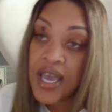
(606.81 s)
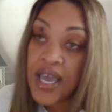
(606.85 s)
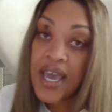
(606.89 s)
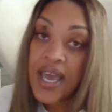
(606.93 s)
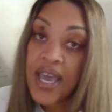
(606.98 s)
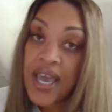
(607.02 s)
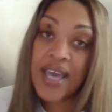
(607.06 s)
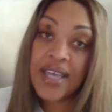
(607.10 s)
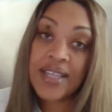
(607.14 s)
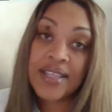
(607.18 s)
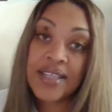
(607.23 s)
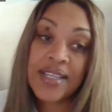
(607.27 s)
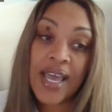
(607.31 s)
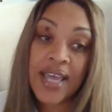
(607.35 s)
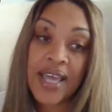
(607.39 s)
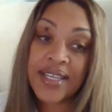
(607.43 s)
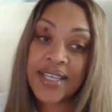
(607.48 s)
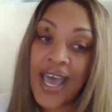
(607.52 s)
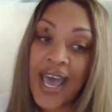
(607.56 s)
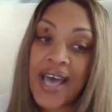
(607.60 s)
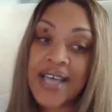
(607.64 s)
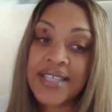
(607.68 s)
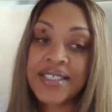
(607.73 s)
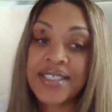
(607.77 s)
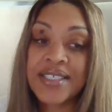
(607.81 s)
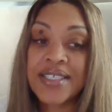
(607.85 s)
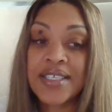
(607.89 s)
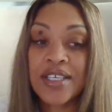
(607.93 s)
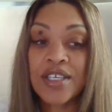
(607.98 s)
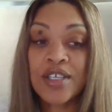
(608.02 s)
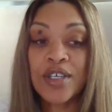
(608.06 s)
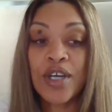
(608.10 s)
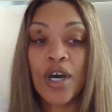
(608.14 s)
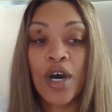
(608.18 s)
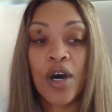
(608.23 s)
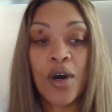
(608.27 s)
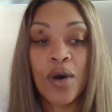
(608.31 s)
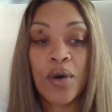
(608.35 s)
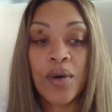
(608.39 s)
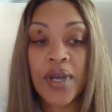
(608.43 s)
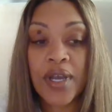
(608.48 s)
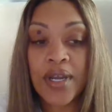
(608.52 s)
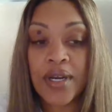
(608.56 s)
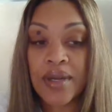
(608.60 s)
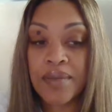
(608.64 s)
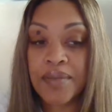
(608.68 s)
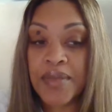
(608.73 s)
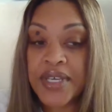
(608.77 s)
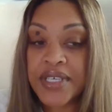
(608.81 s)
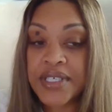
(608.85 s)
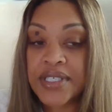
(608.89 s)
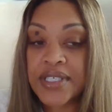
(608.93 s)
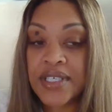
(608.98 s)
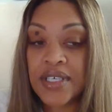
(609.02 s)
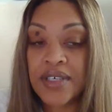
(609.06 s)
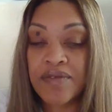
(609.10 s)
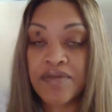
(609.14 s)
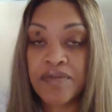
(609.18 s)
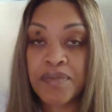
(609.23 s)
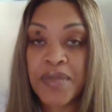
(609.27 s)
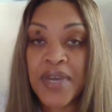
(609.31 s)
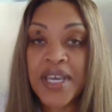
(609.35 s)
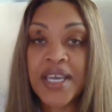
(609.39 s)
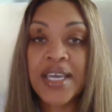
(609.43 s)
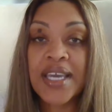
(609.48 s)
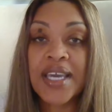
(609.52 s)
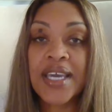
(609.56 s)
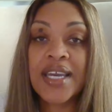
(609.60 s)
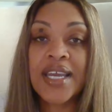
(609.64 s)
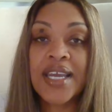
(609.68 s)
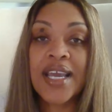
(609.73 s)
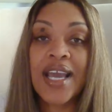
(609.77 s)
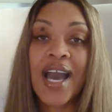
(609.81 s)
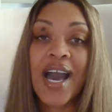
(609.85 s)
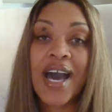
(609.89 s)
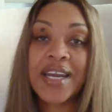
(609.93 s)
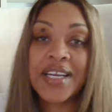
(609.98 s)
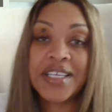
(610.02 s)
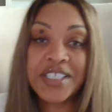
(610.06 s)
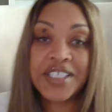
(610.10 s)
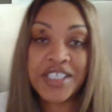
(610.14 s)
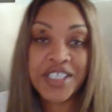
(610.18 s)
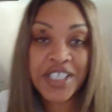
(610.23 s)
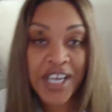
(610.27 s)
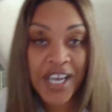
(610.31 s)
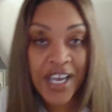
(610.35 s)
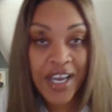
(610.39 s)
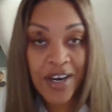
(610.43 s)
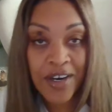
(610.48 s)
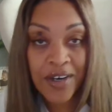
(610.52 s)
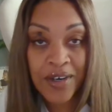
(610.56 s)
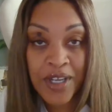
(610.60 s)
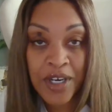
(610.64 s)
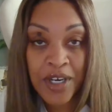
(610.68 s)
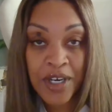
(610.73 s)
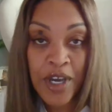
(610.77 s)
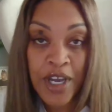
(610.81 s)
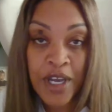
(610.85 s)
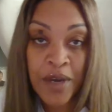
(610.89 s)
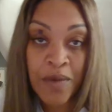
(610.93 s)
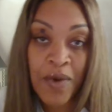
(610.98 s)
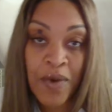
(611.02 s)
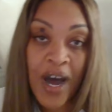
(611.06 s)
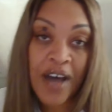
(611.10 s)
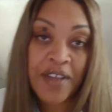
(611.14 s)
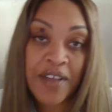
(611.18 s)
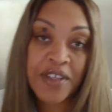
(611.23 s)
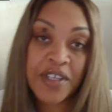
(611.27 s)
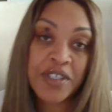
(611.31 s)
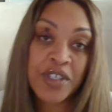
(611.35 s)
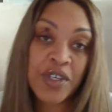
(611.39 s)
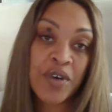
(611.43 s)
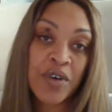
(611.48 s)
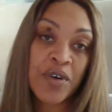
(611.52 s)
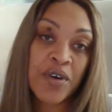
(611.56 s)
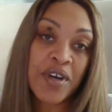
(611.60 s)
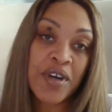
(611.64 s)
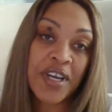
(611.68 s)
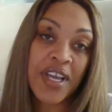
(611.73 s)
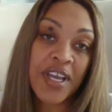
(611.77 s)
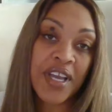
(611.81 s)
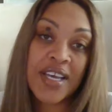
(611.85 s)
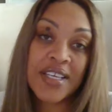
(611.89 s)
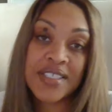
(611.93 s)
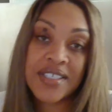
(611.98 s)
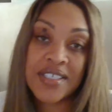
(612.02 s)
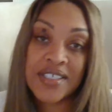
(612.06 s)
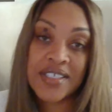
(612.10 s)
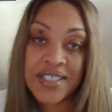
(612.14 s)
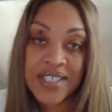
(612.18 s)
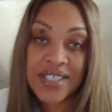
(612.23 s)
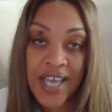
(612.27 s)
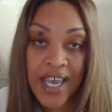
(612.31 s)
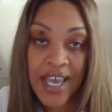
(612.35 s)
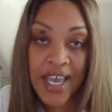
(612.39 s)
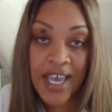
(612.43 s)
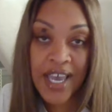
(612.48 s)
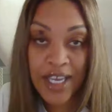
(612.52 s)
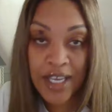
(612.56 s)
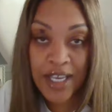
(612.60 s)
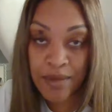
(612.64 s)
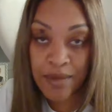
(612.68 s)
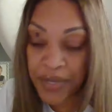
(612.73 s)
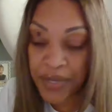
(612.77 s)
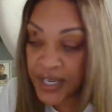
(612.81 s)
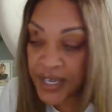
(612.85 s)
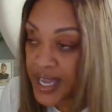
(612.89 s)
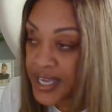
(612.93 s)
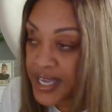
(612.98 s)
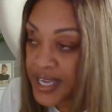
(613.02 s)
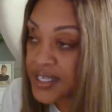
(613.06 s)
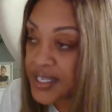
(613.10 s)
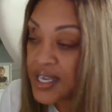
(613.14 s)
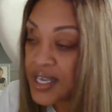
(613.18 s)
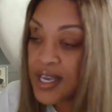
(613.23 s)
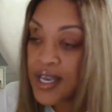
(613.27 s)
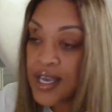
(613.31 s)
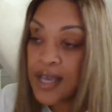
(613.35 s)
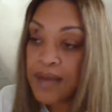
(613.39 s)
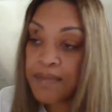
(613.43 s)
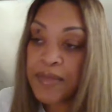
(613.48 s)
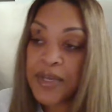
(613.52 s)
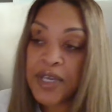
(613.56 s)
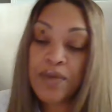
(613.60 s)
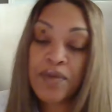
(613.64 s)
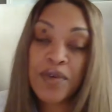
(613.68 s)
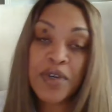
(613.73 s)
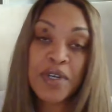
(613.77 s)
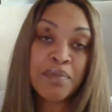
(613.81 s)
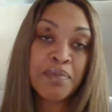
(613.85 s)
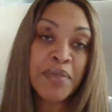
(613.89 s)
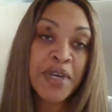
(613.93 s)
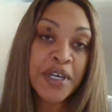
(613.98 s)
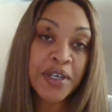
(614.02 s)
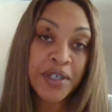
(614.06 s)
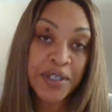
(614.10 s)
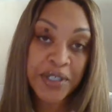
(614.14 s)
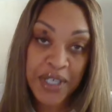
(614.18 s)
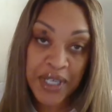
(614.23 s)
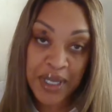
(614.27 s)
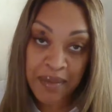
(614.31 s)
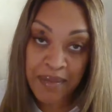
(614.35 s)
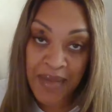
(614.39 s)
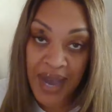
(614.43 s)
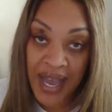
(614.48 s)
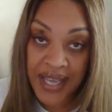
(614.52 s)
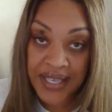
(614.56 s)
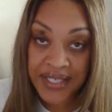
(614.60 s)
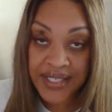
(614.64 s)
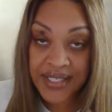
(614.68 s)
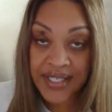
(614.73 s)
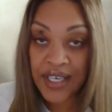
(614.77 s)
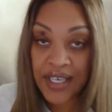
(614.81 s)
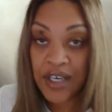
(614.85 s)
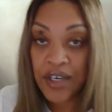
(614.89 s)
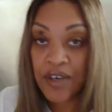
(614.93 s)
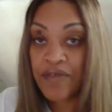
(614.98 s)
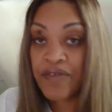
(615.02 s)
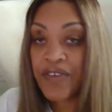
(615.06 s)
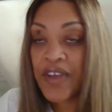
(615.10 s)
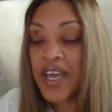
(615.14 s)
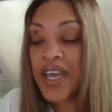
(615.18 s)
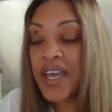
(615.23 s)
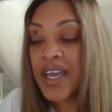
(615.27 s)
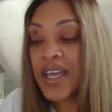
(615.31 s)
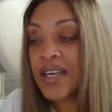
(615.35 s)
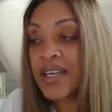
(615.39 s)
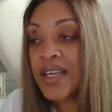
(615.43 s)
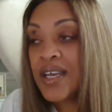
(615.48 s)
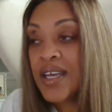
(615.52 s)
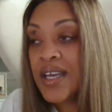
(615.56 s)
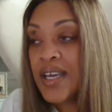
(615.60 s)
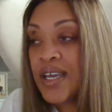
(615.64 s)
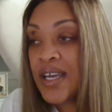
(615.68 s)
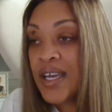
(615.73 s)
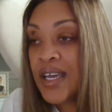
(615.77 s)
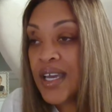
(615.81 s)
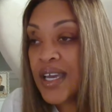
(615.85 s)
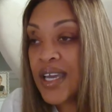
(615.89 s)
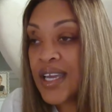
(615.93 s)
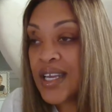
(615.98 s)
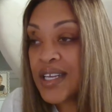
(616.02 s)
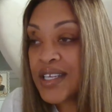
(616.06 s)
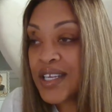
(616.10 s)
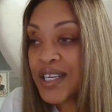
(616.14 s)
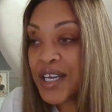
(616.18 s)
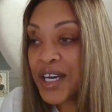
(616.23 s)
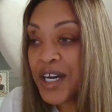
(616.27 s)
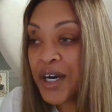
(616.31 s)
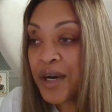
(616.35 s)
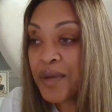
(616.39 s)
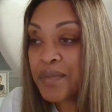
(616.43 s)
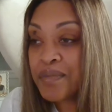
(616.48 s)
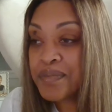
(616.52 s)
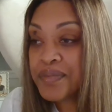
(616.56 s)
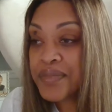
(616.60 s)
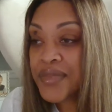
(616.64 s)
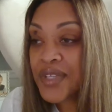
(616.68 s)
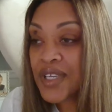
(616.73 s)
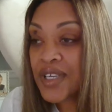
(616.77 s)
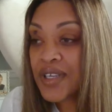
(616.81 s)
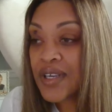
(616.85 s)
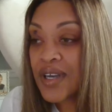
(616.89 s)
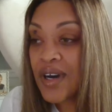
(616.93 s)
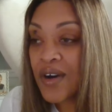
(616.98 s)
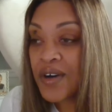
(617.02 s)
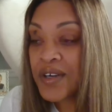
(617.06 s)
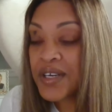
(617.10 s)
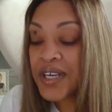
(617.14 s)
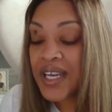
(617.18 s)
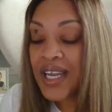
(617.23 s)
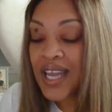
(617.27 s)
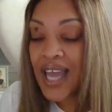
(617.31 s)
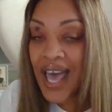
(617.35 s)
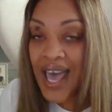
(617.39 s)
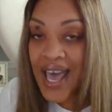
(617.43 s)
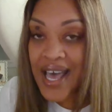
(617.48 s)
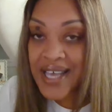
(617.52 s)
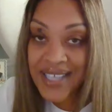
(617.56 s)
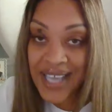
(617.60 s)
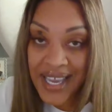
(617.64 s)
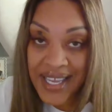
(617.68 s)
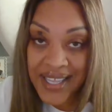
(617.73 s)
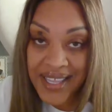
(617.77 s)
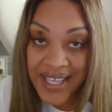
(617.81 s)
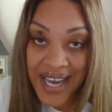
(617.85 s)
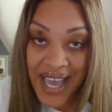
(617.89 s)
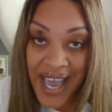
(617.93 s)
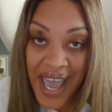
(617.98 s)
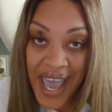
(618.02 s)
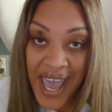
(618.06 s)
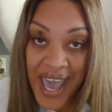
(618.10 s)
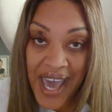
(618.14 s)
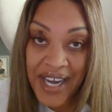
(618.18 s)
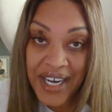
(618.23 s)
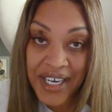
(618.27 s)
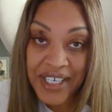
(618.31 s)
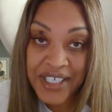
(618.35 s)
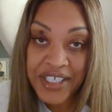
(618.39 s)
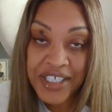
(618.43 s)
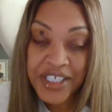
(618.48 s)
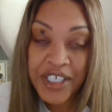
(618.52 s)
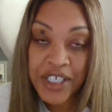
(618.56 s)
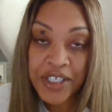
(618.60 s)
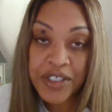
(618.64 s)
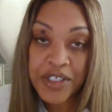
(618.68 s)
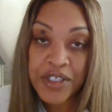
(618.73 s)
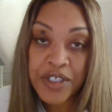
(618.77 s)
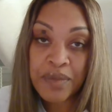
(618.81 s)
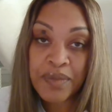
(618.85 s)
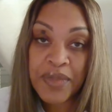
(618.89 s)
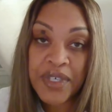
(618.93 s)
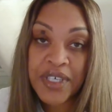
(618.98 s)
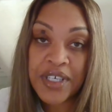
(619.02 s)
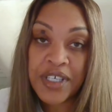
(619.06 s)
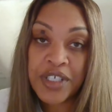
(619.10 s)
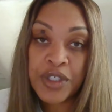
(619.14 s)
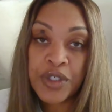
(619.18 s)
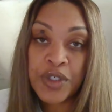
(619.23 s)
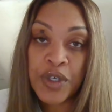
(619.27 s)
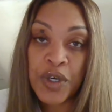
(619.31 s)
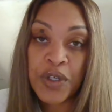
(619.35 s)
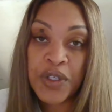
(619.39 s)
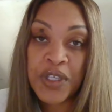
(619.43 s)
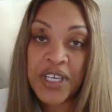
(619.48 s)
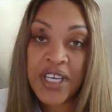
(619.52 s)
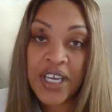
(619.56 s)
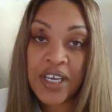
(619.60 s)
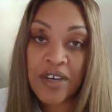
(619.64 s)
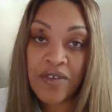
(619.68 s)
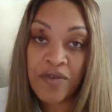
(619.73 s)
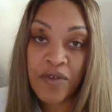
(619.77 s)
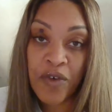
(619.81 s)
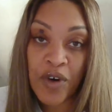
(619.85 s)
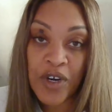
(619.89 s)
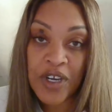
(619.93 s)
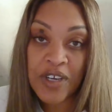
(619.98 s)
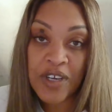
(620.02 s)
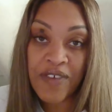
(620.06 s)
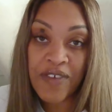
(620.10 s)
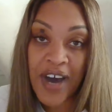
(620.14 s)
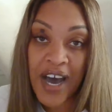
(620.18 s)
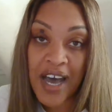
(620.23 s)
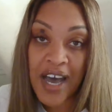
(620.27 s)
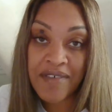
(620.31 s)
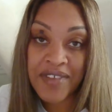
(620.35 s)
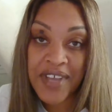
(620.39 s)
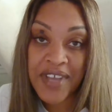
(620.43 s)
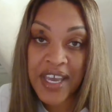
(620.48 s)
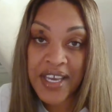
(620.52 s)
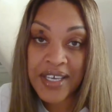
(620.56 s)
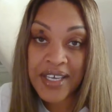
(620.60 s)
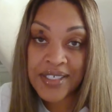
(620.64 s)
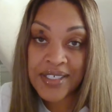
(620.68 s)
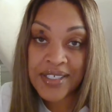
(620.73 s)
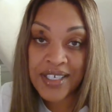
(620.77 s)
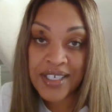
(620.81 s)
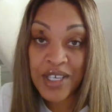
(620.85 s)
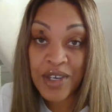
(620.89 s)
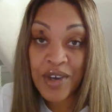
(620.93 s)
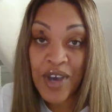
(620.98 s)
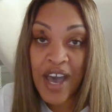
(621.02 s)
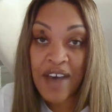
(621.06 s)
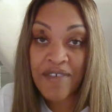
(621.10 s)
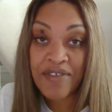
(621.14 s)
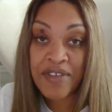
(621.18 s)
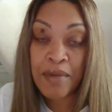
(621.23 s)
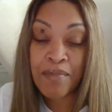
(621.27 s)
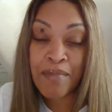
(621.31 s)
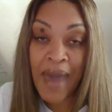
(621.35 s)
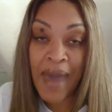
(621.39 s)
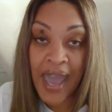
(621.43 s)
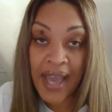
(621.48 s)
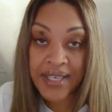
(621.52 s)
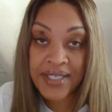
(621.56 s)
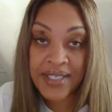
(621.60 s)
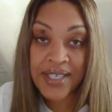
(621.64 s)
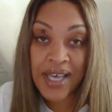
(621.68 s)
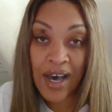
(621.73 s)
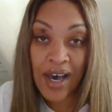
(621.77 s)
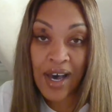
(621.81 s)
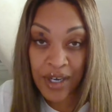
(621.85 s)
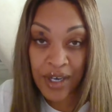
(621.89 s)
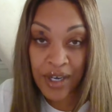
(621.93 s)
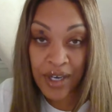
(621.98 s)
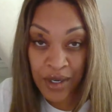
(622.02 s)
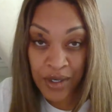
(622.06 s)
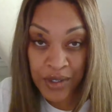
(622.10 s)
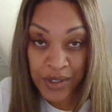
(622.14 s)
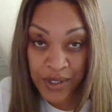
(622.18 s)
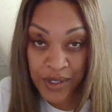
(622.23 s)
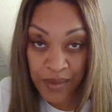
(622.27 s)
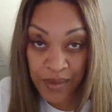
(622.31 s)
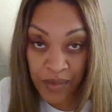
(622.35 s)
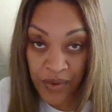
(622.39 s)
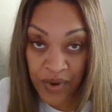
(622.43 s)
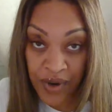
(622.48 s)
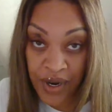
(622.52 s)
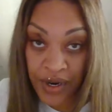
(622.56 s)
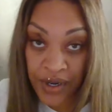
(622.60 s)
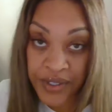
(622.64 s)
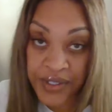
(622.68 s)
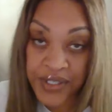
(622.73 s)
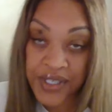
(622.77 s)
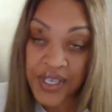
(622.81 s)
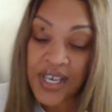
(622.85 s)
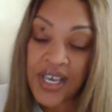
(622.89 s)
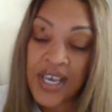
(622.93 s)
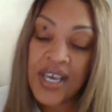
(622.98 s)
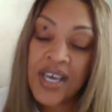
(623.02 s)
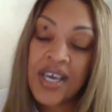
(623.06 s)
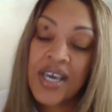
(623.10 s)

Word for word: And yeah. that's, you know, in the midst of me getting out of jail and, and while this court case is taking place, me rebuilding myself and ending up on the last day that I had in a shelter because you only get 45 days and then you have to max out and go somewhere else.